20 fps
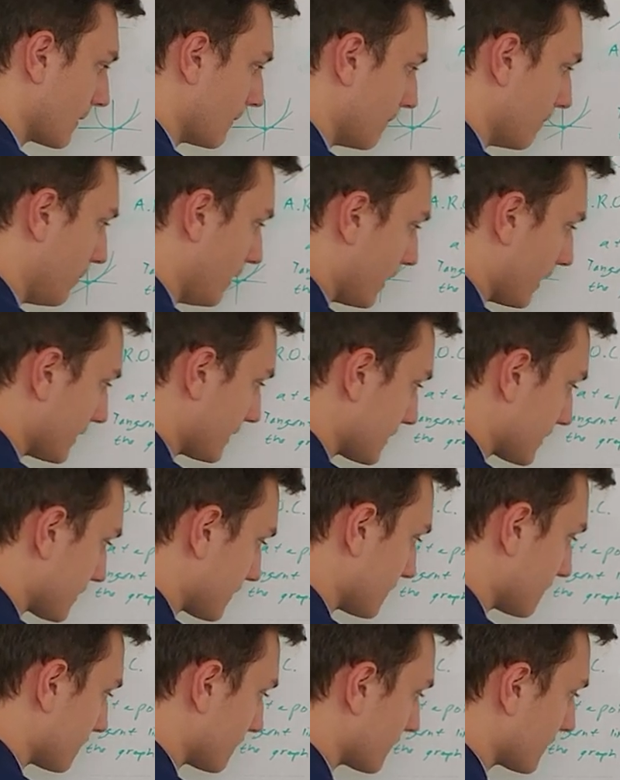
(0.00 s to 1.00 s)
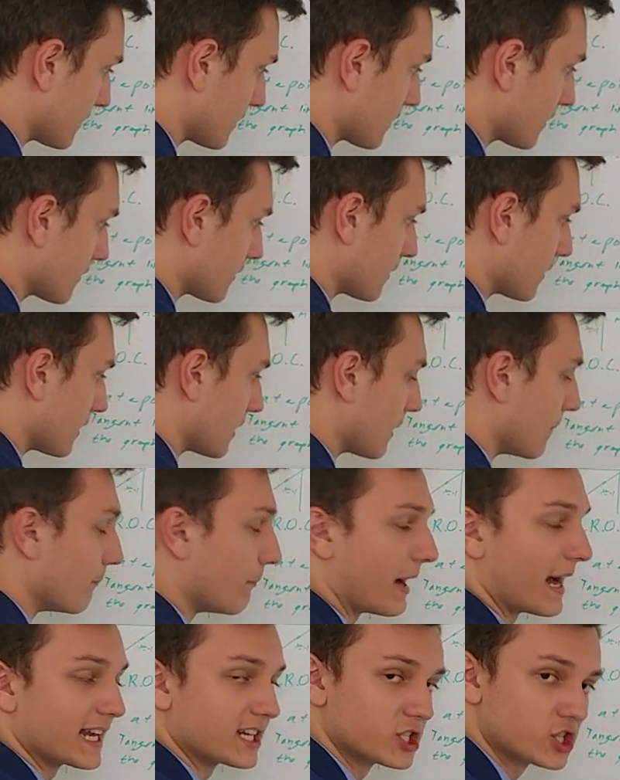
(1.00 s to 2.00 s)
but
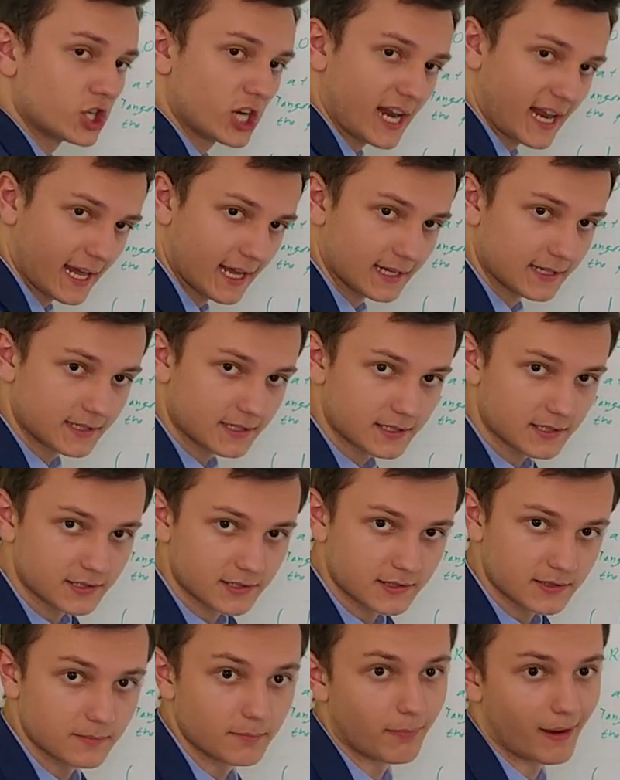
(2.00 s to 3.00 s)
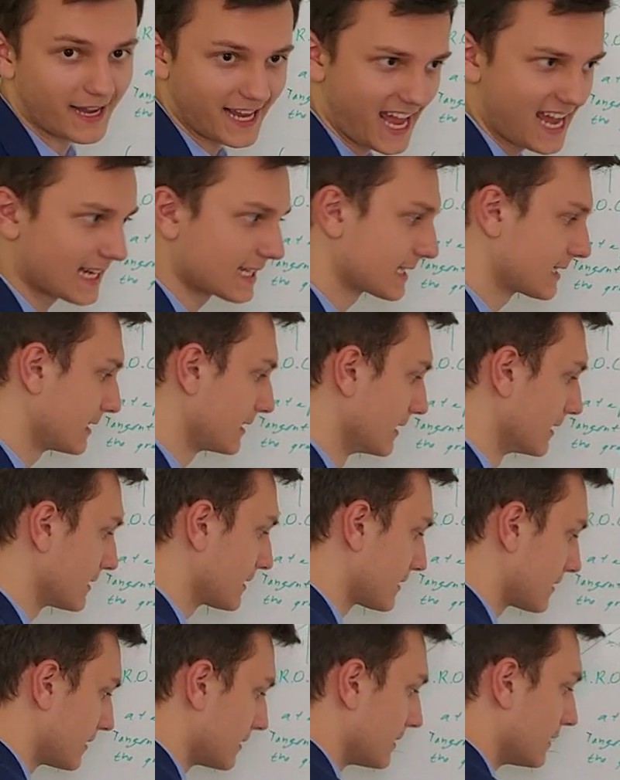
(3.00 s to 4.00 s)
by chance, by
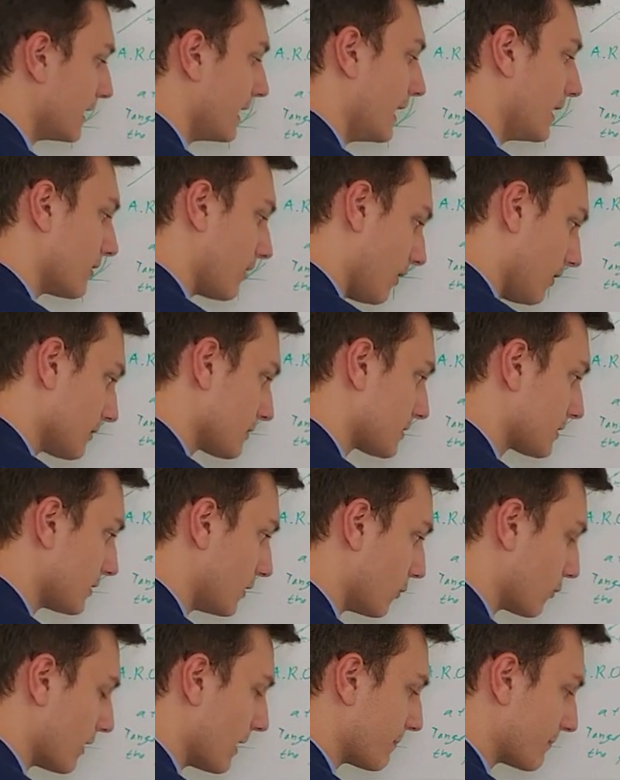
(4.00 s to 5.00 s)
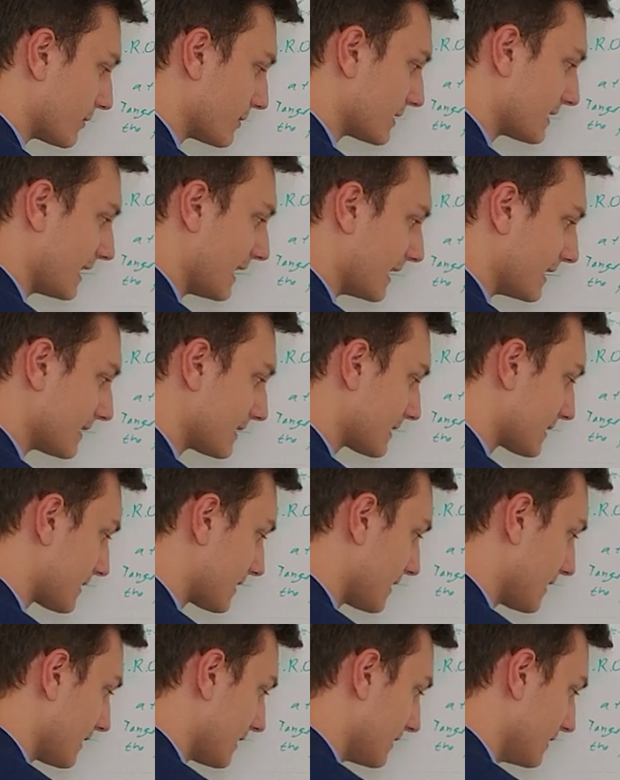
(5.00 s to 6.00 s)
accident, it also
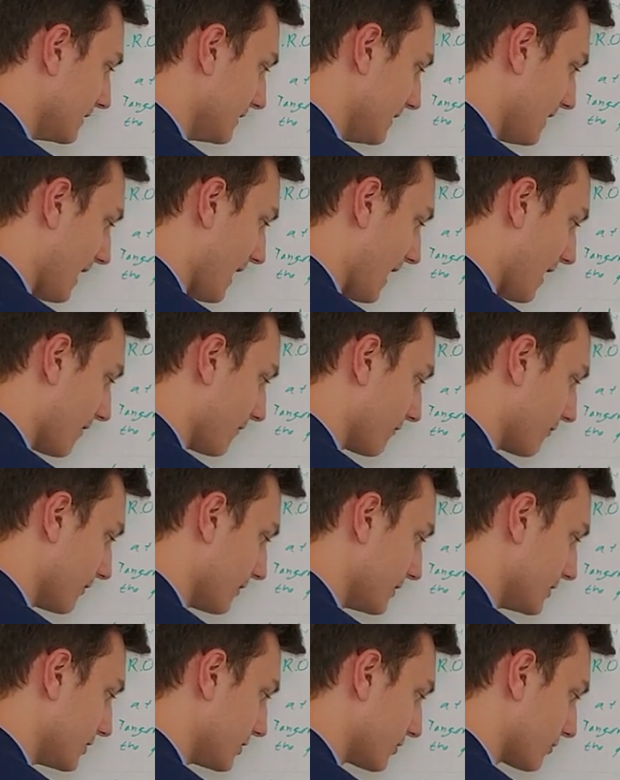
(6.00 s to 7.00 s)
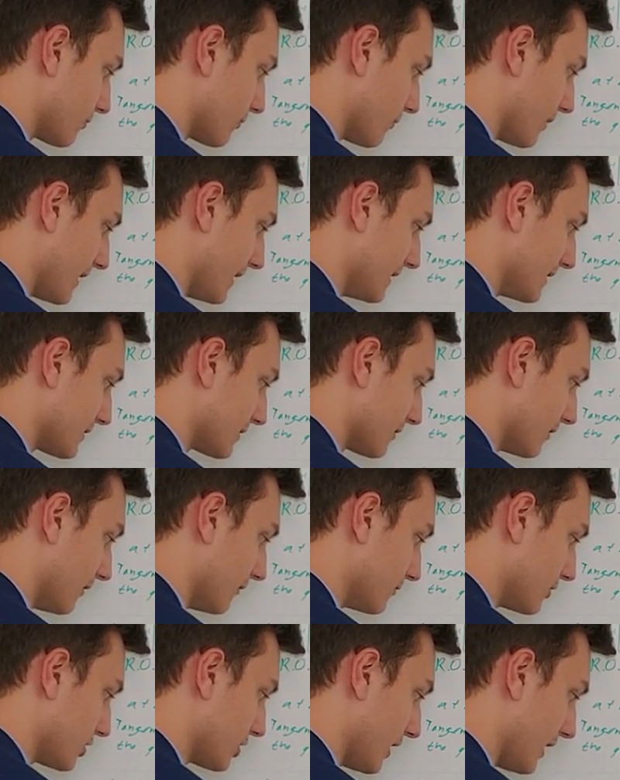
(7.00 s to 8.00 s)
represents the average rate
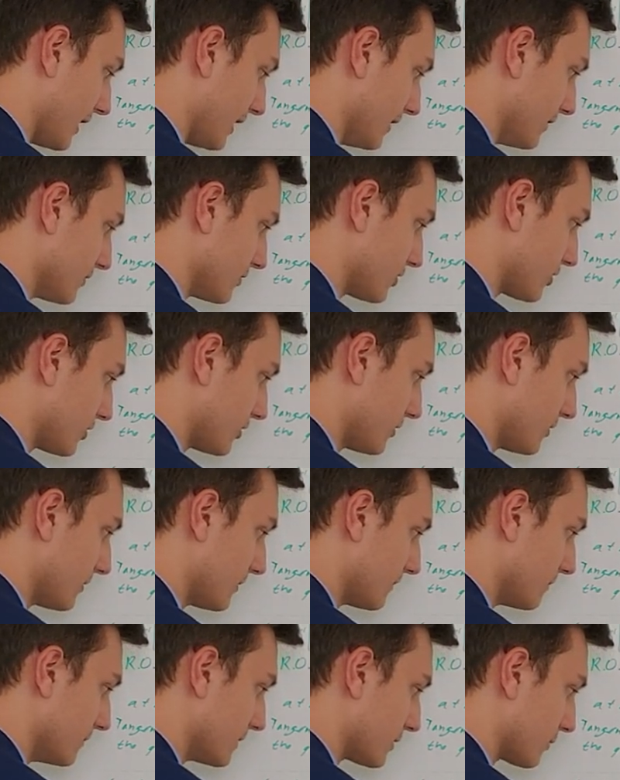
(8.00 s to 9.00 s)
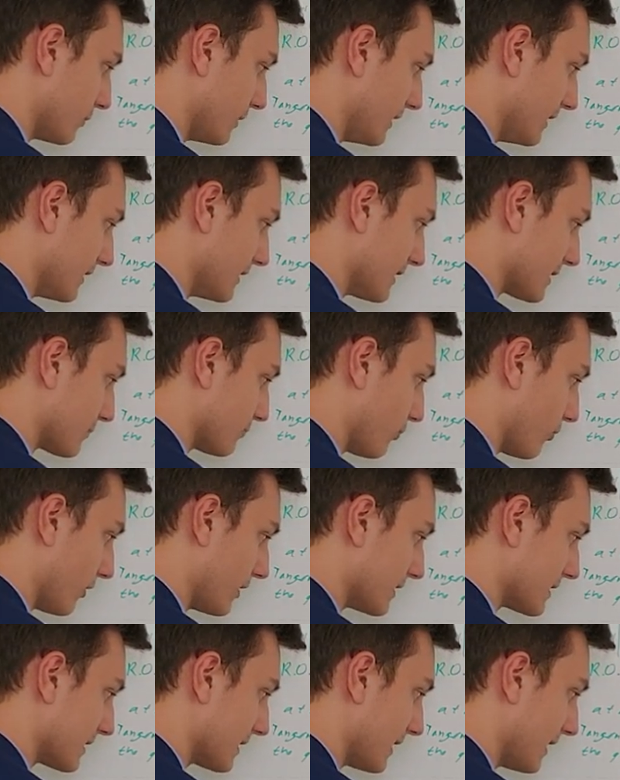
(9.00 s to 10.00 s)
of change between this
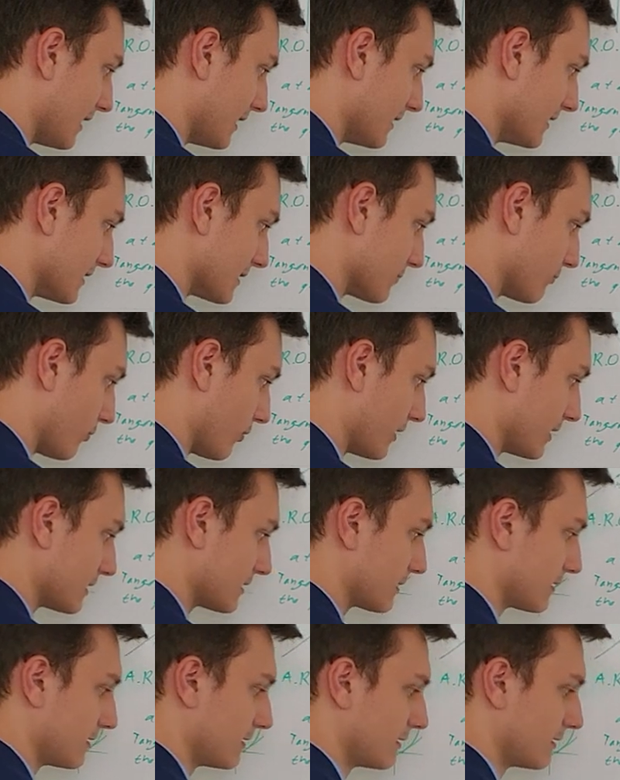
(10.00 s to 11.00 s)
point and this point,